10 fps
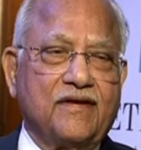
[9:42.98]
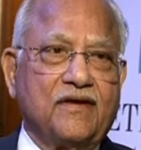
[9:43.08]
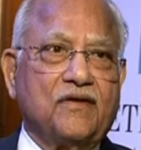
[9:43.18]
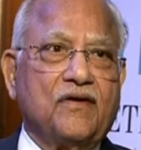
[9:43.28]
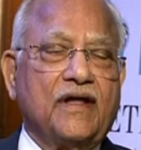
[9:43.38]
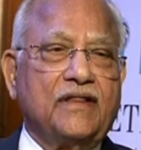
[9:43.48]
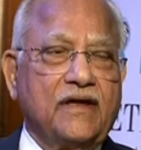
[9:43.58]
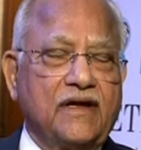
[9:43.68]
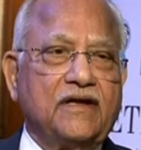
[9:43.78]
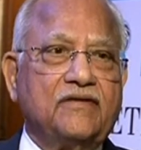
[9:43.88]
You know, I
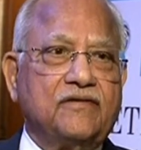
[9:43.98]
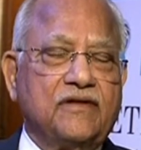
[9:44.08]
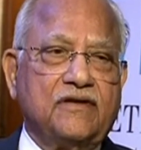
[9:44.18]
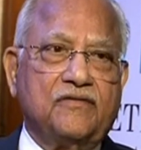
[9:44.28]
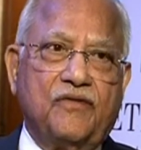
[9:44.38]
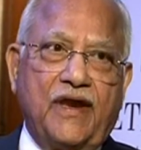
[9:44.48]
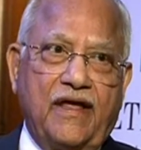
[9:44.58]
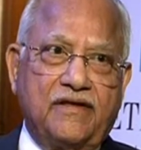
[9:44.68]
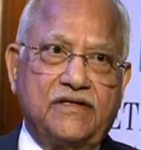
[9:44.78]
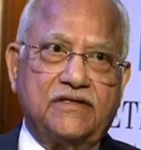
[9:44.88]
think it's
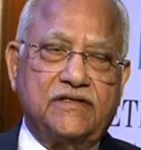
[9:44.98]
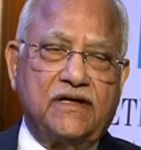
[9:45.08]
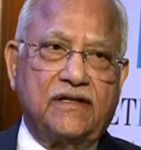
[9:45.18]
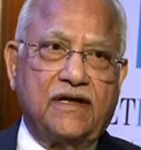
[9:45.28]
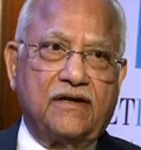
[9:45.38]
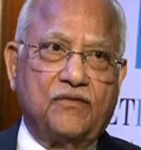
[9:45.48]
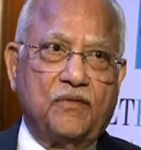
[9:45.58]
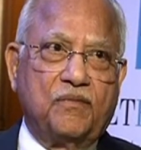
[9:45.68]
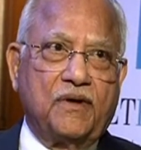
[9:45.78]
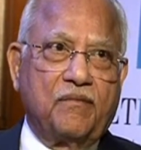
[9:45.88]
very essential that
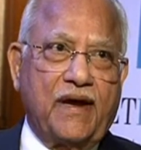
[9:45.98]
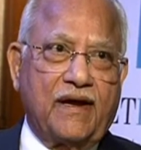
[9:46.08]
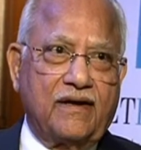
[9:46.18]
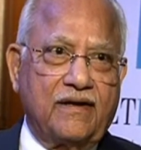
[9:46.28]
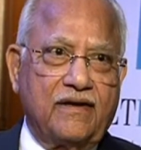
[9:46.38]
we bring back